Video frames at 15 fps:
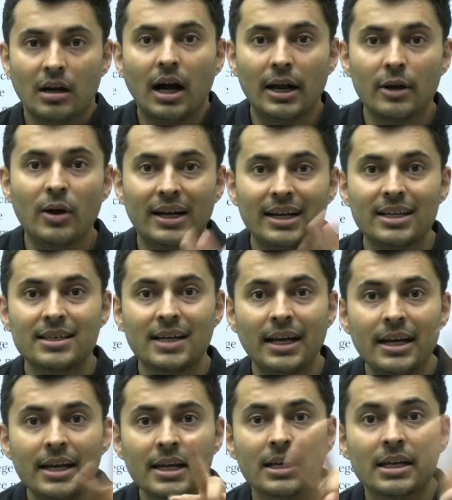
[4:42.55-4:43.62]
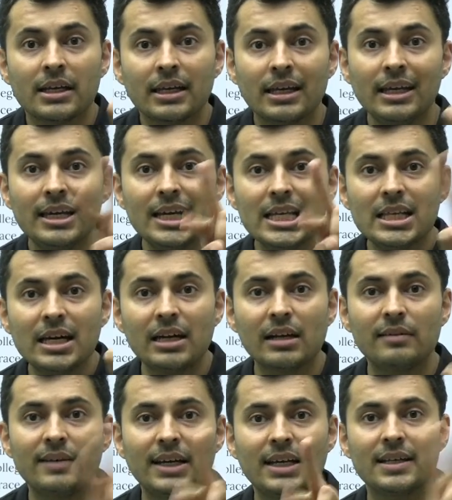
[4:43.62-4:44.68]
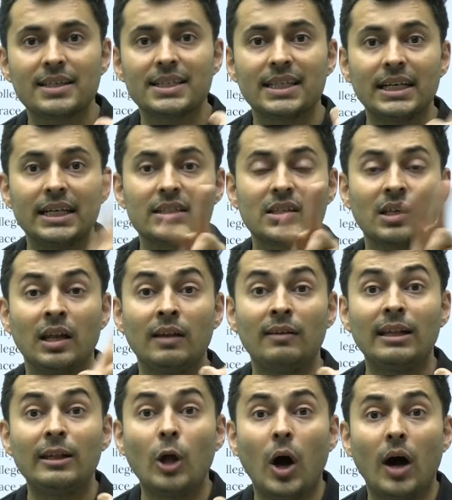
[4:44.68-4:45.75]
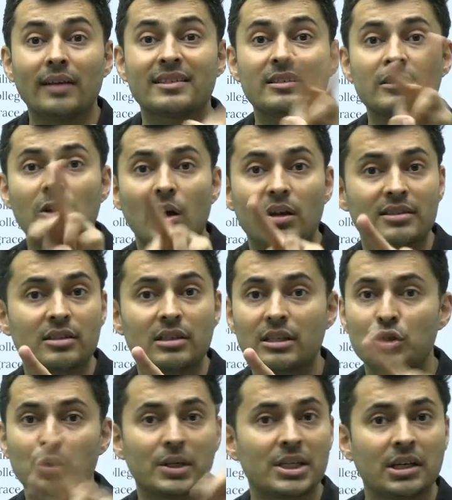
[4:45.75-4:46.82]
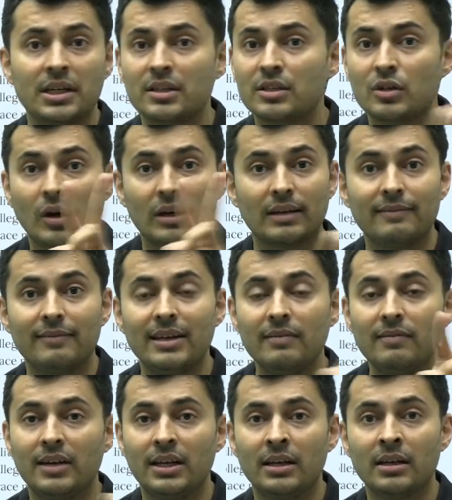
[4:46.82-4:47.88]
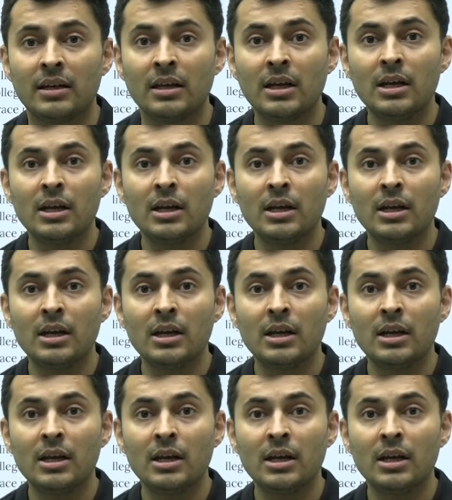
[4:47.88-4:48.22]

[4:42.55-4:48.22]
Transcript: Are you understanding? Either ways, it's a loss-loss situation. It's not a win-win.